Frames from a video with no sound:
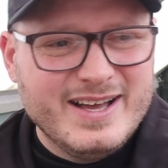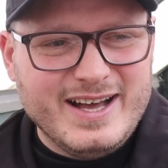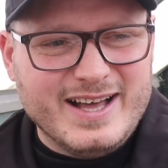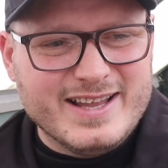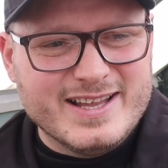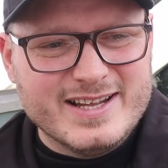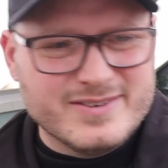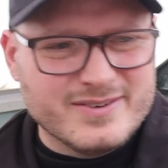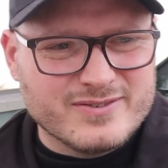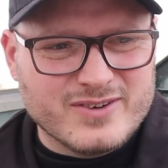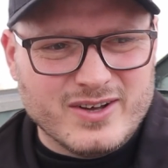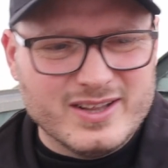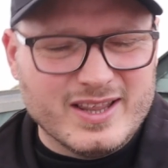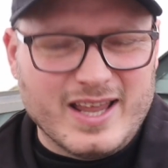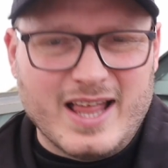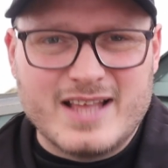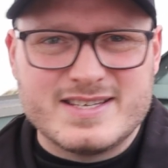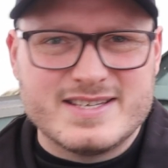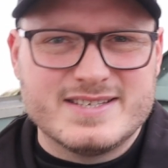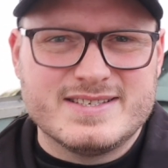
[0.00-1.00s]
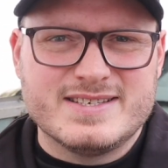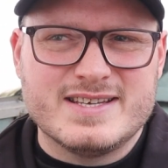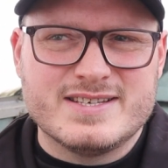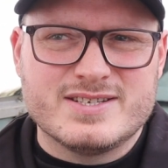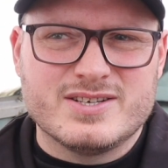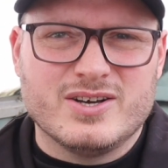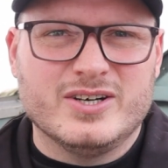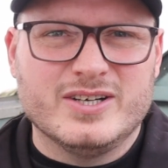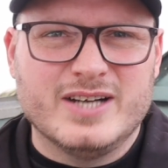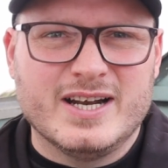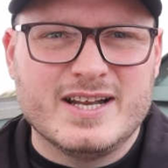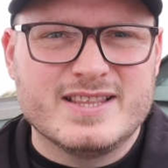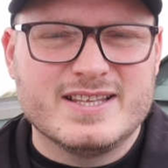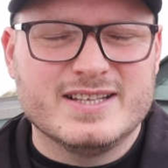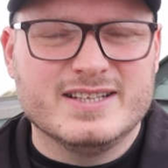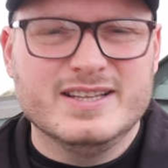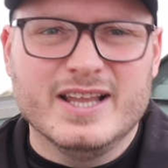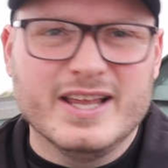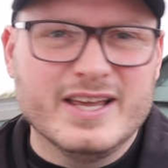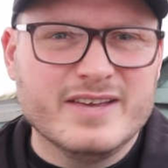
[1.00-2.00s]
And if I've got lettuces or
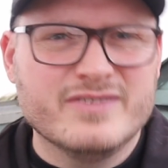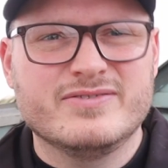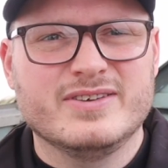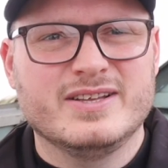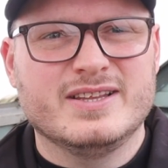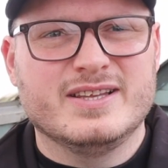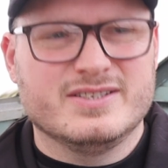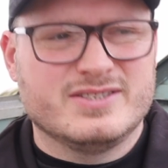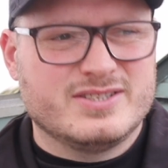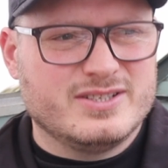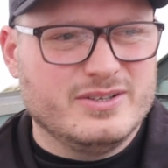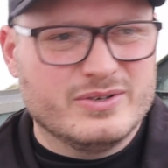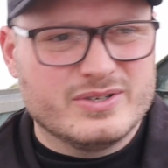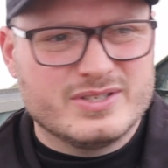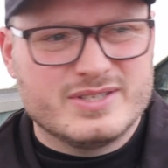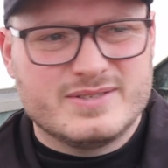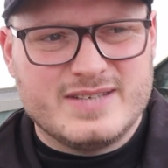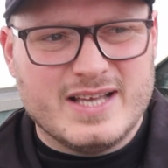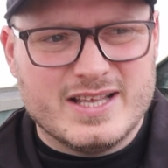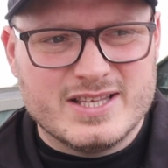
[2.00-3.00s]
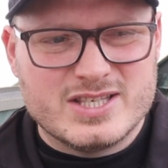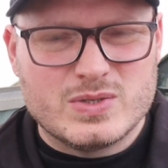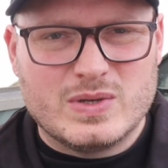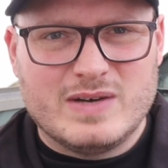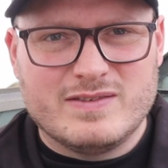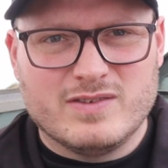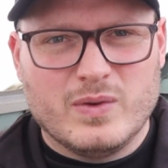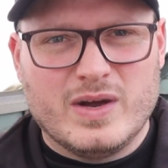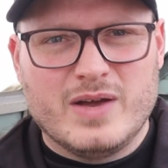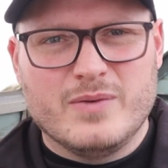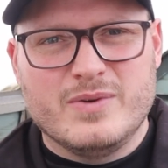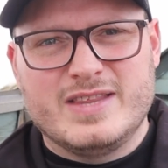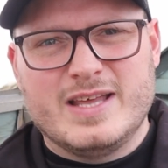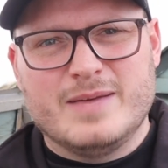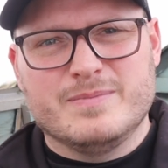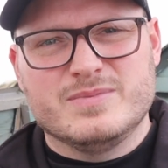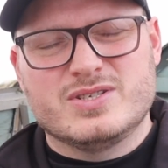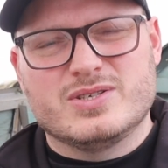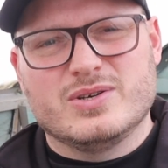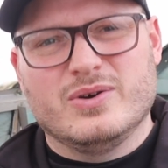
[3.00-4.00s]
anything leafy, the slugs tend to have a way with
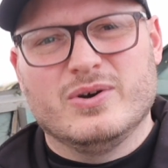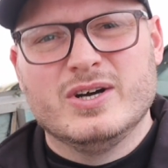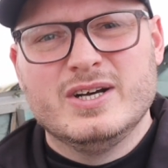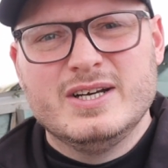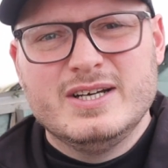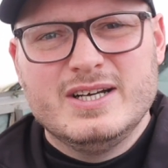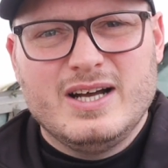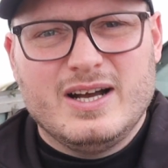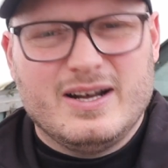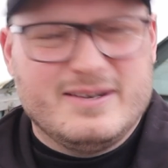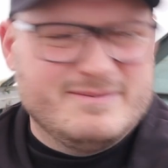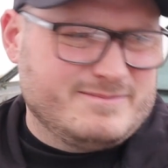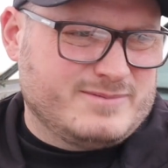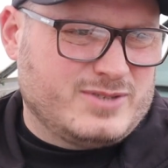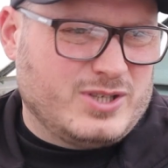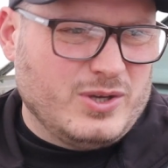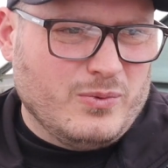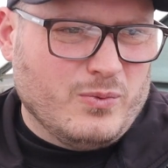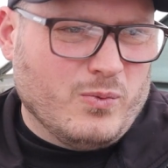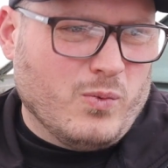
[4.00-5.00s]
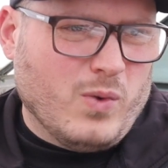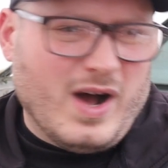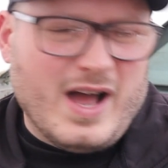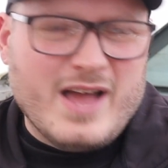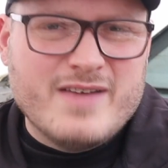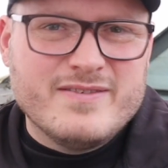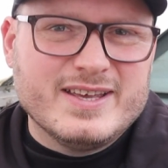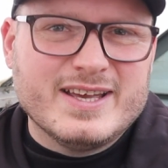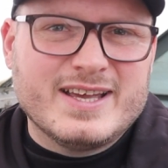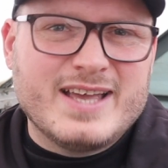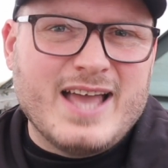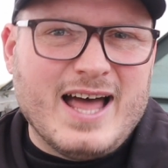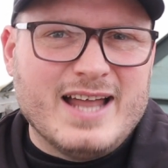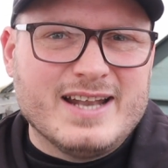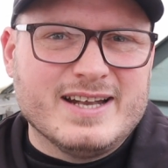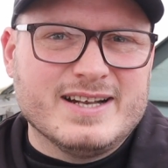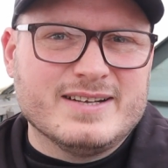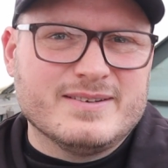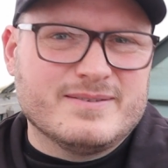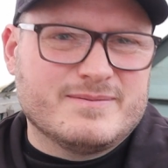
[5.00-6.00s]
them. So do whatever you
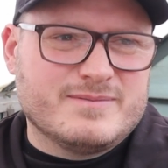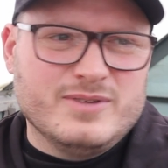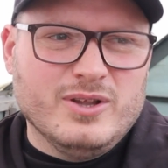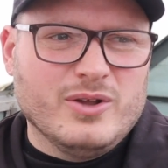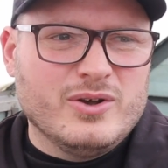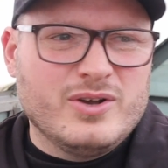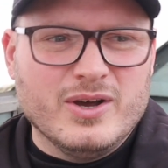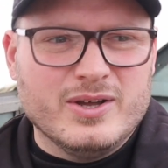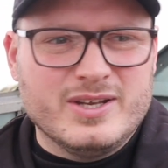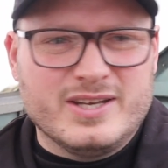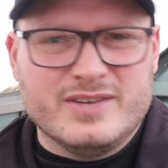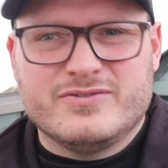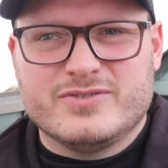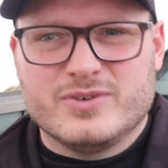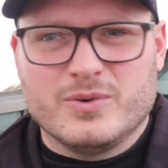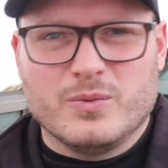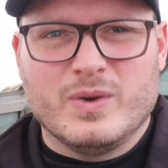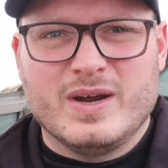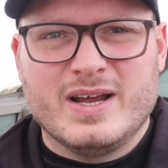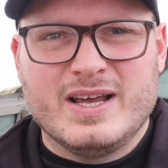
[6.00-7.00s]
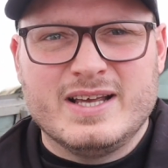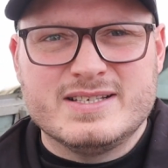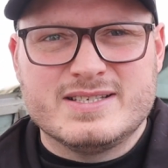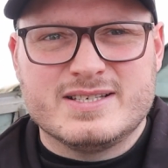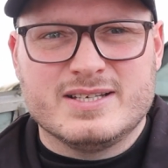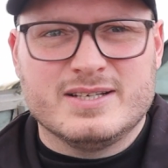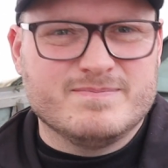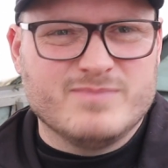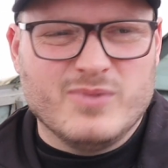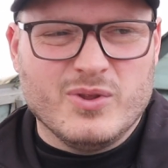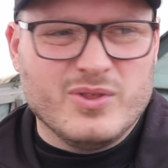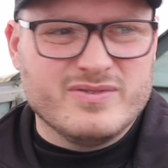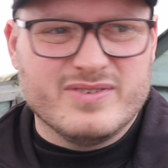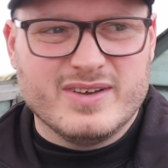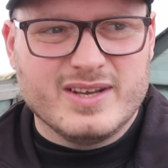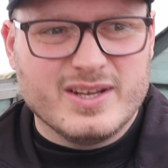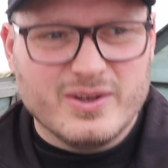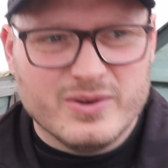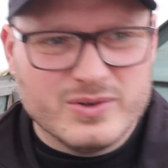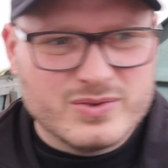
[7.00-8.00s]
can. Look at the different ways and other
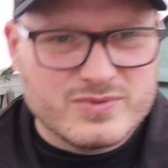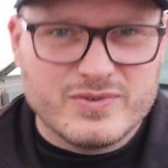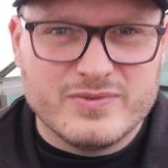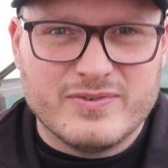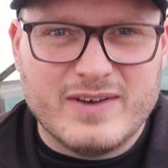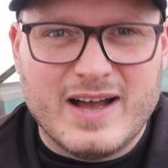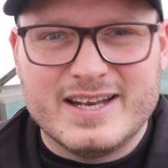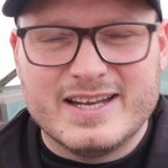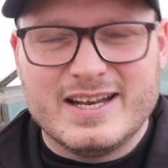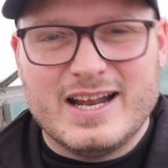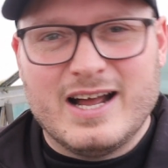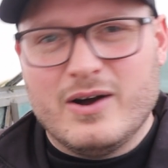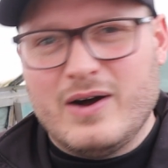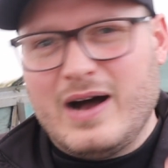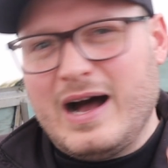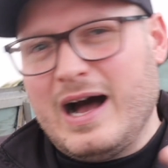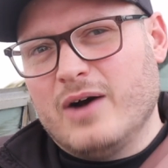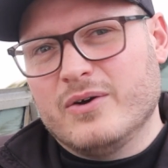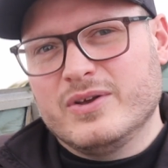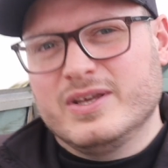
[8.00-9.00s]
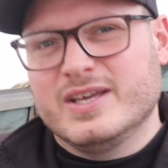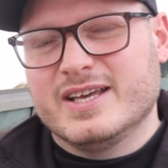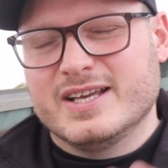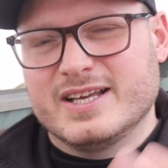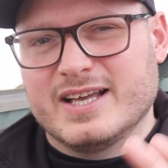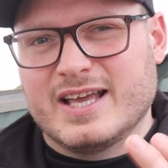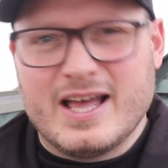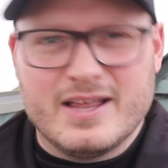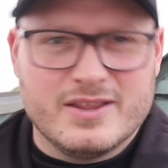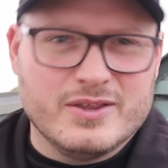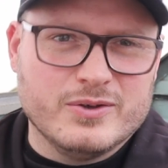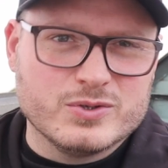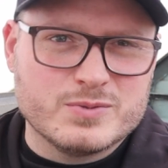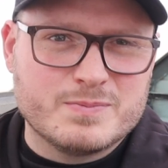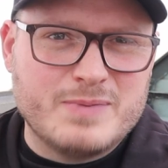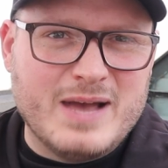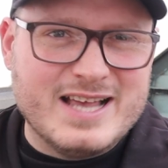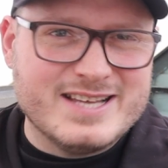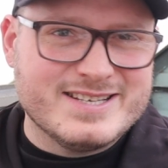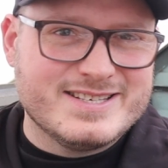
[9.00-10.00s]
videos for finding out how you can get those
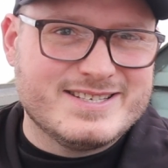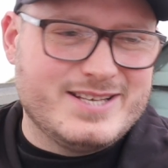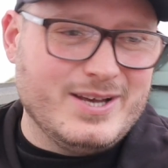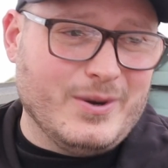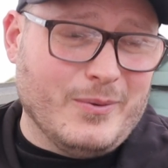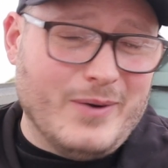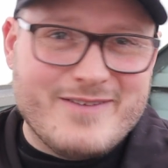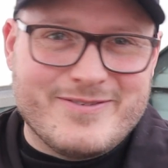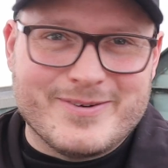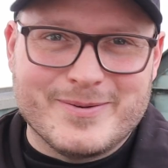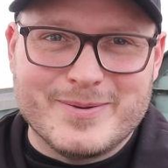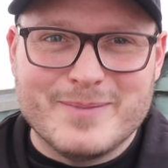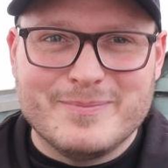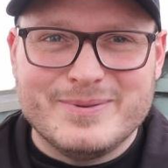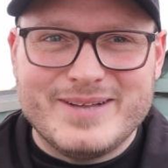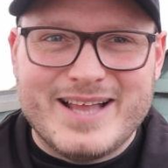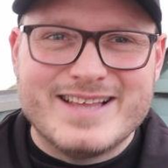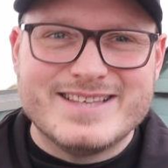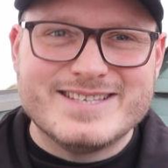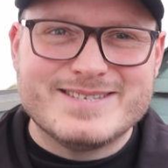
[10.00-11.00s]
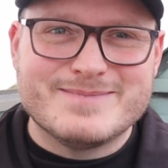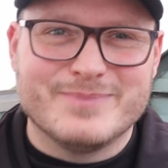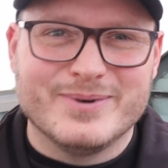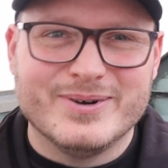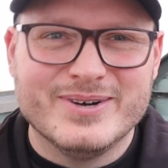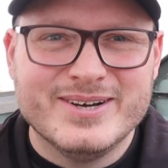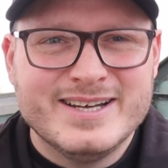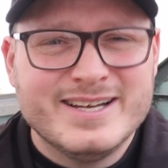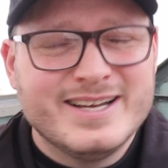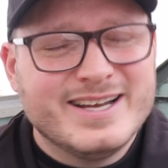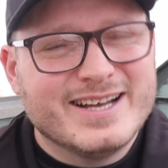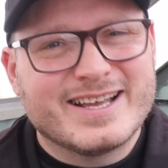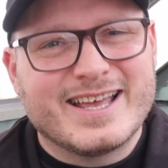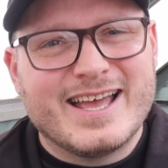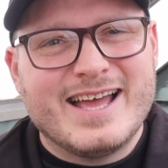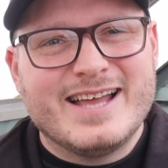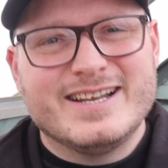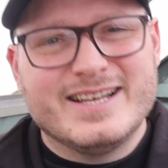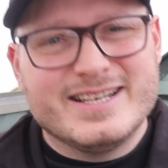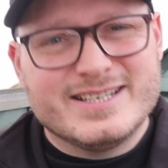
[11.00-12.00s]
pests away from your plants. But
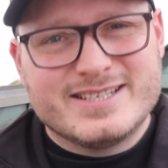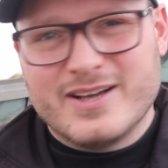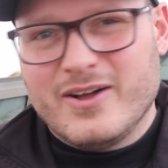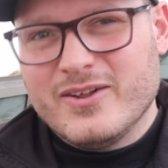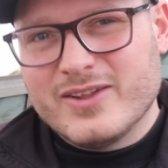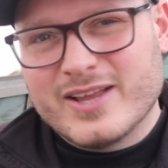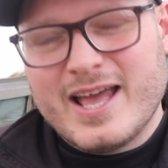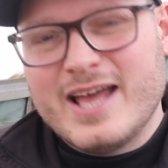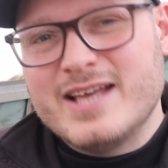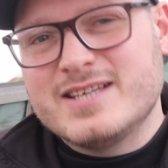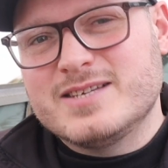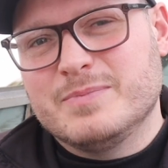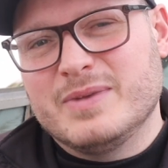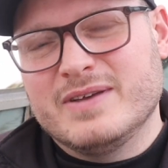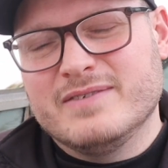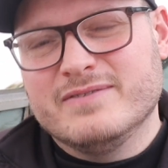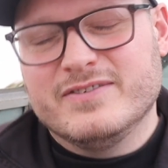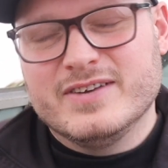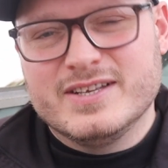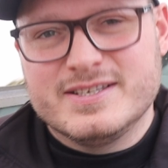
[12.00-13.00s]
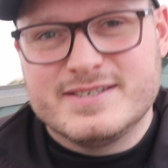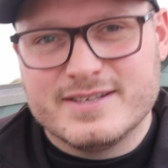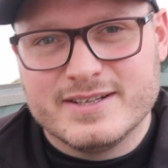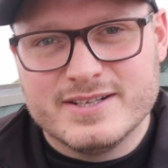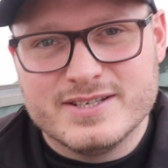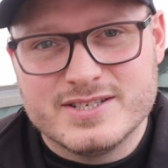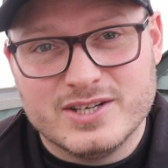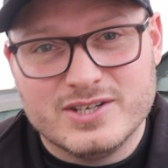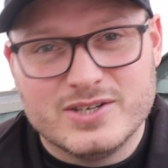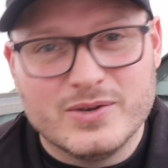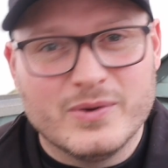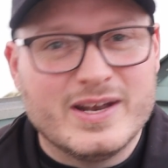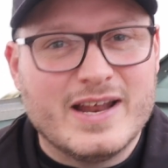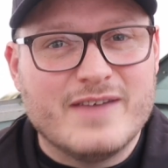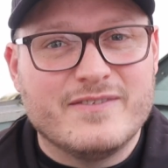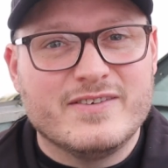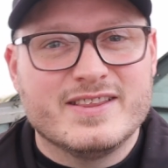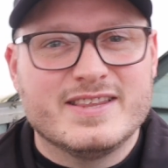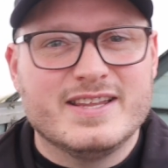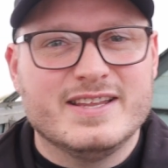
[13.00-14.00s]
again, it's all a case of being vigilant and doing
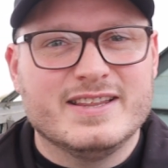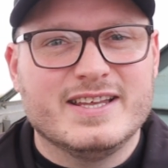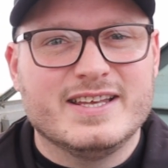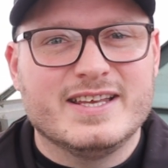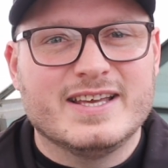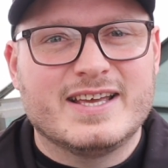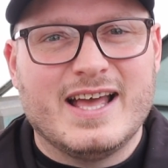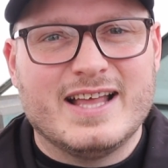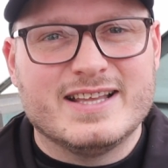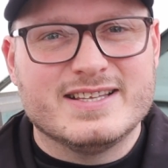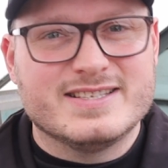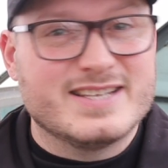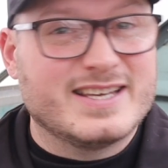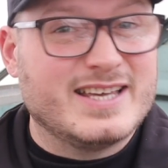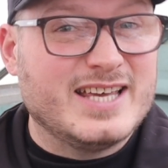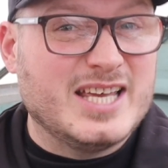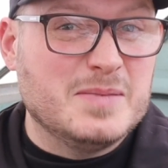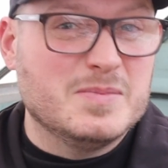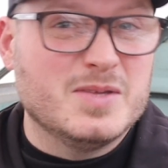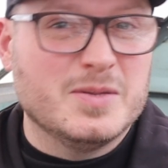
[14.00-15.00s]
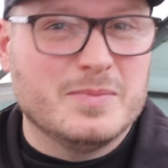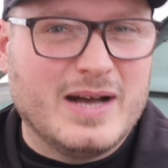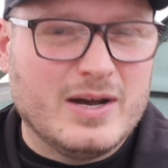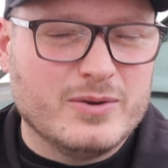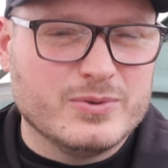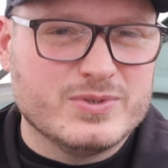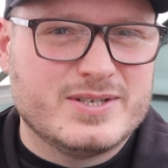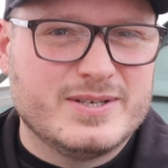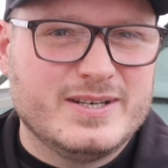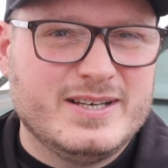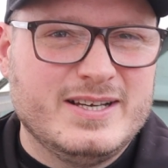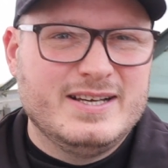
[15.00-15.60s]
everything that you can to keep them out.